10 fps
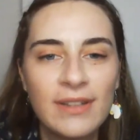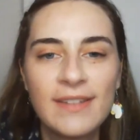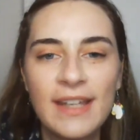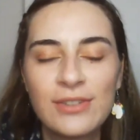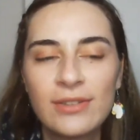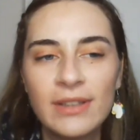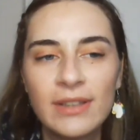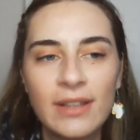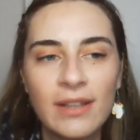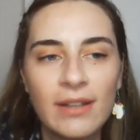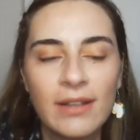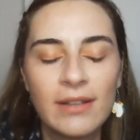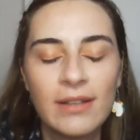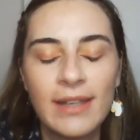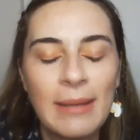is actually
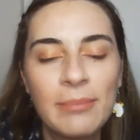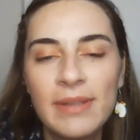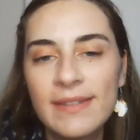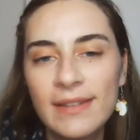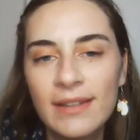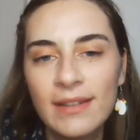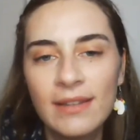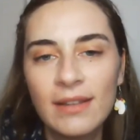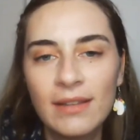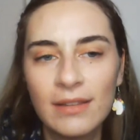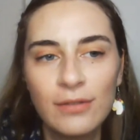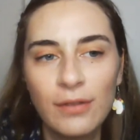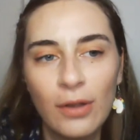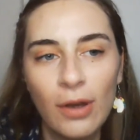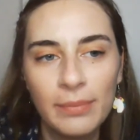can be seen in
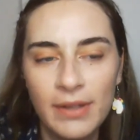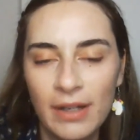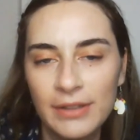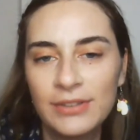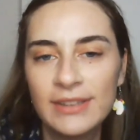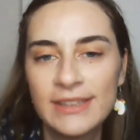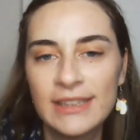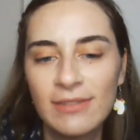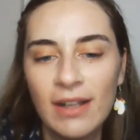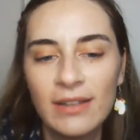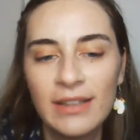developed countries as well.